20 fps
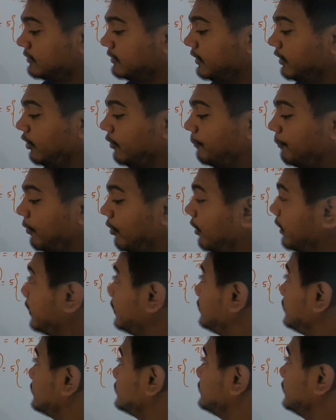
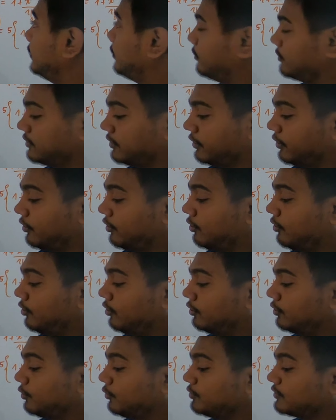
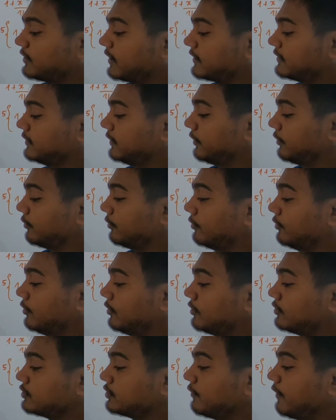0.00260.
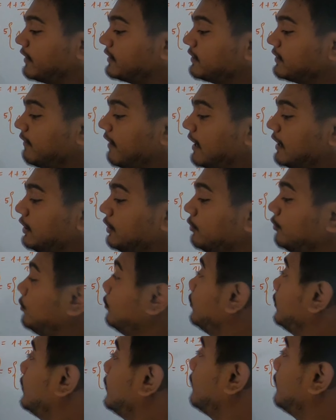So what's the value?